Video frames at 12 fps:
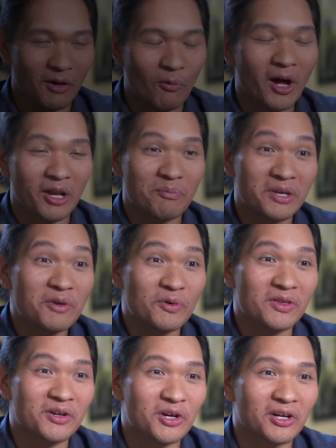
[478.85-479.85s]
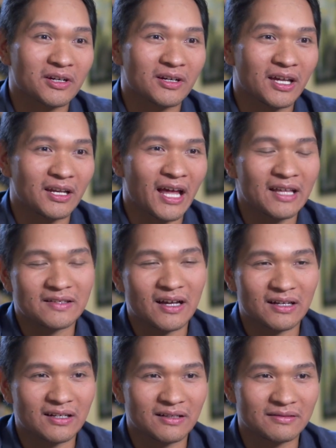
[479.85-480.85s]
I want to be with her, and that's not
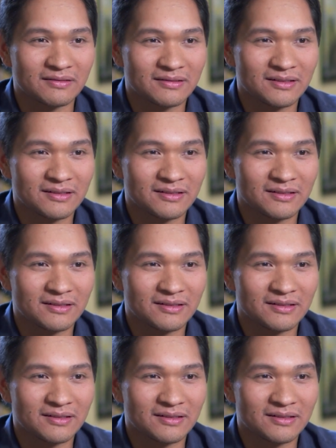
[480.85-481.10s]
going to